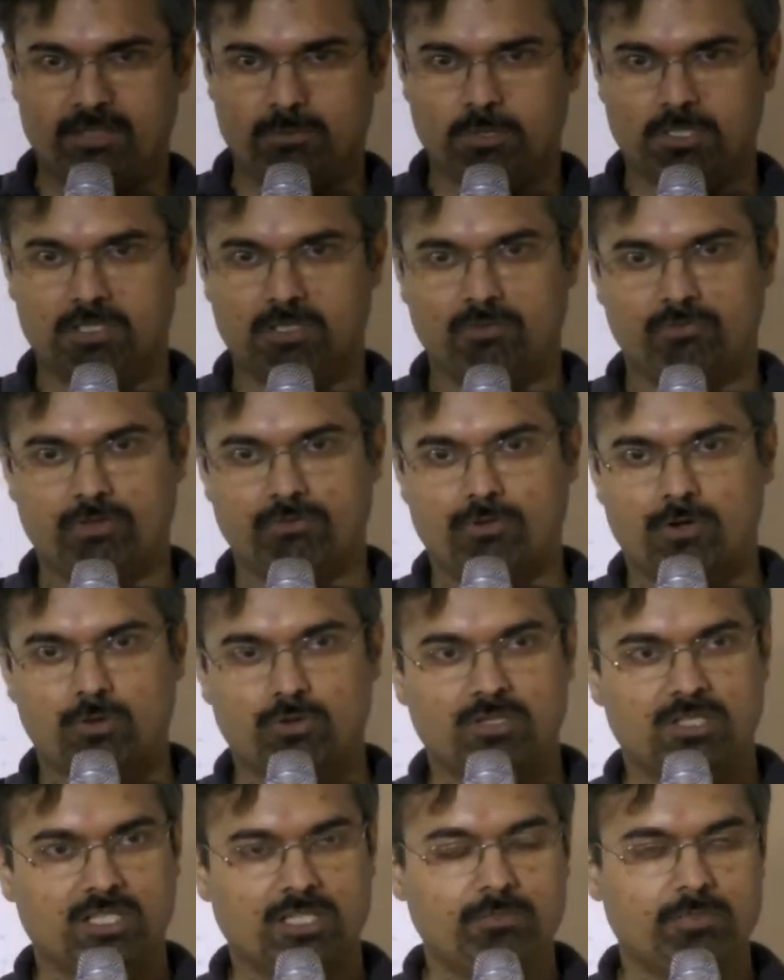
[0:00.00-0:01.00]
network. We
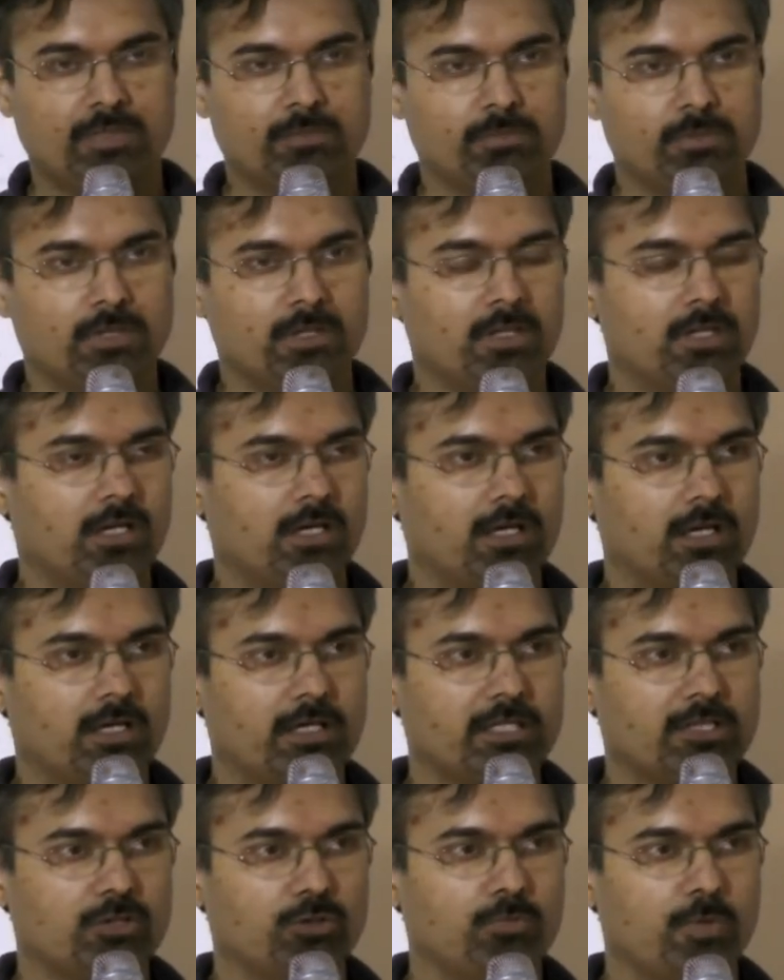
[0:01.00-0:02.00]
found three people
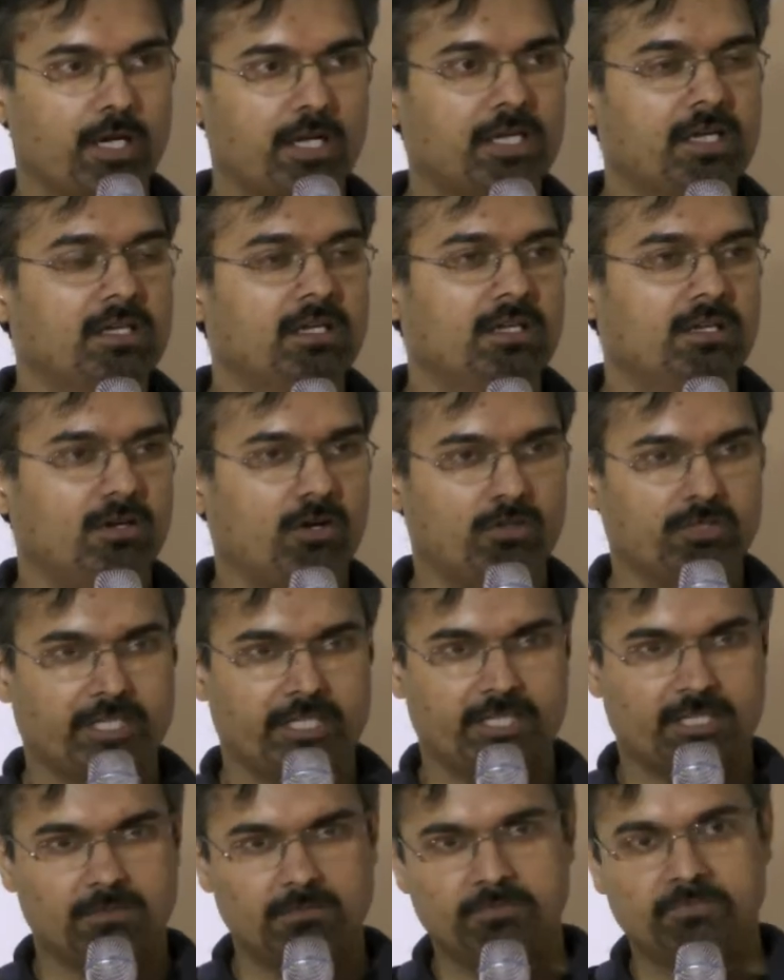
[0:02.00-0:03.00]
uh, in Dubai on
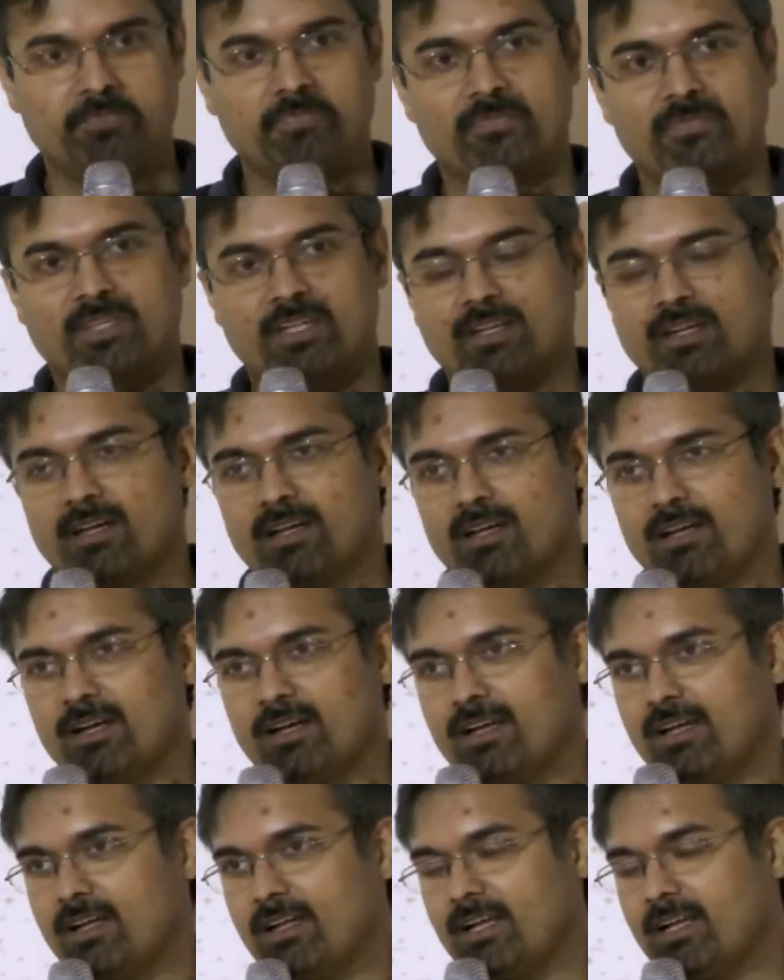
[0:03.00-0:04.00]
GitHub
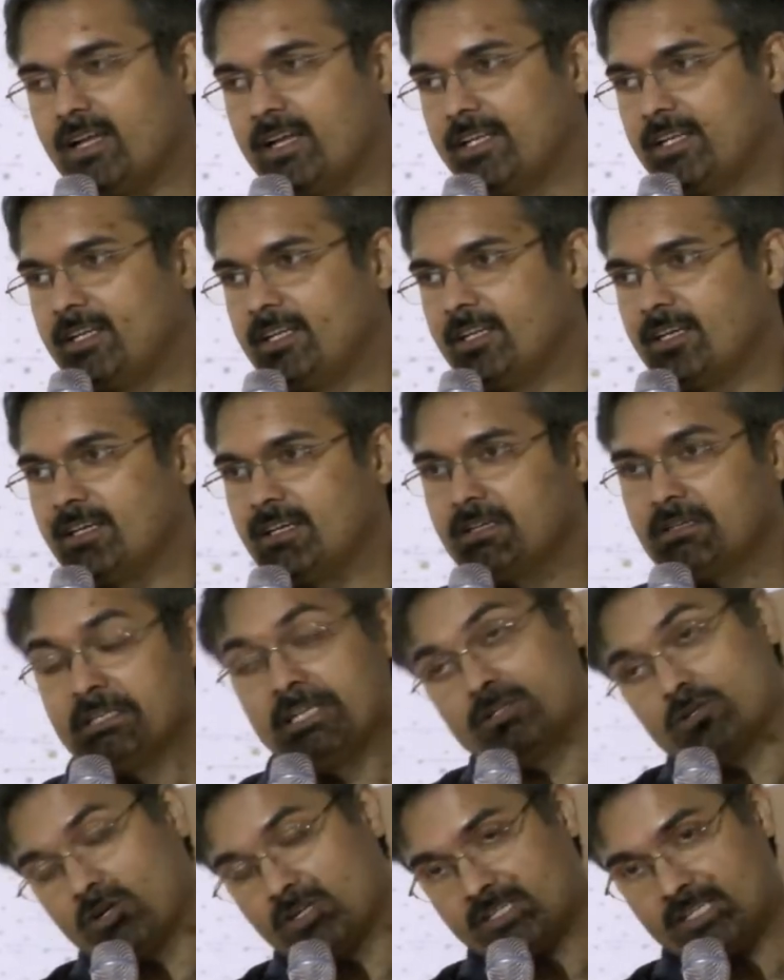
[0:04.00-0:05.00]
uh,
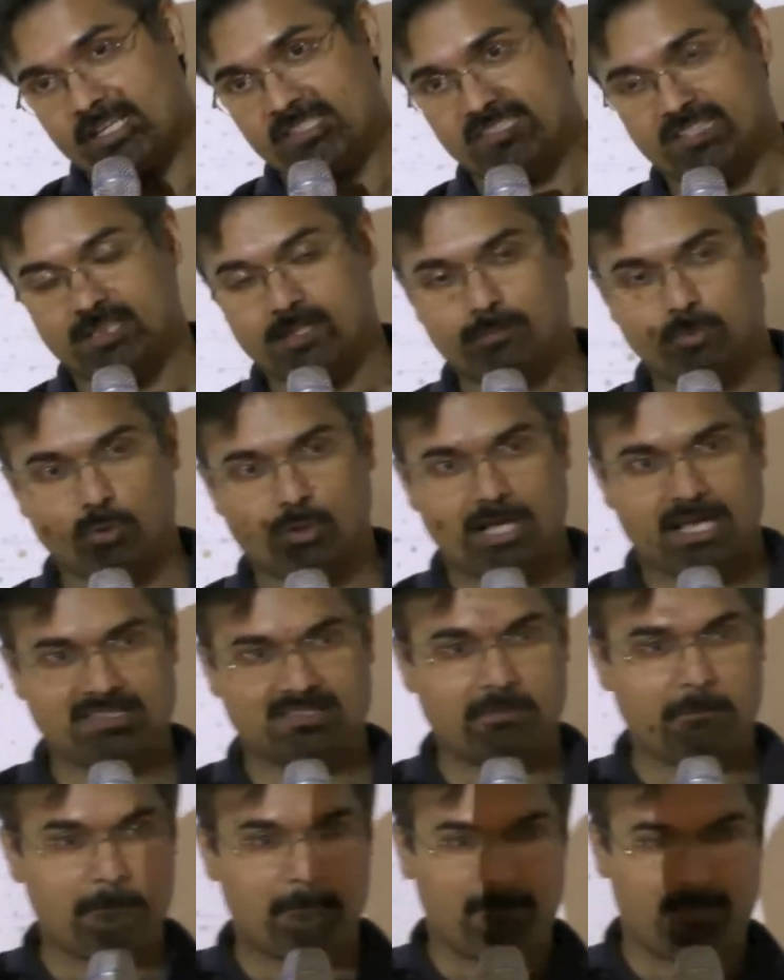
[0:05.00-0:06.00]
in contrast, Singapore
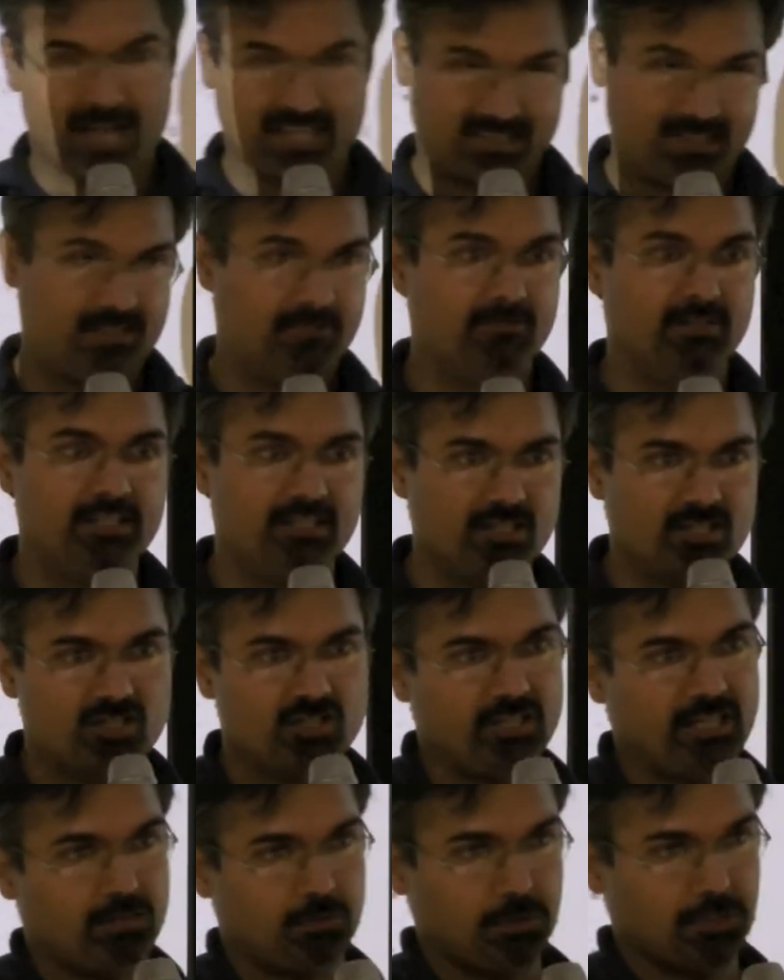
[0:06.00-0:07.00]
has a massive
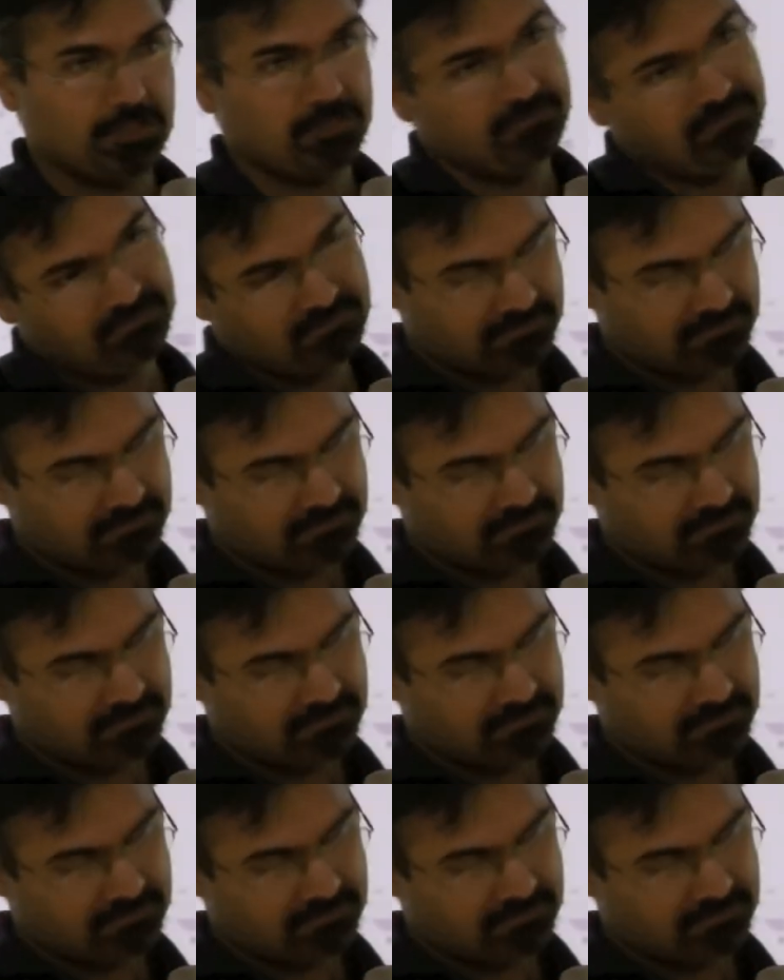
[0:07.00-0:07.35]
rich network.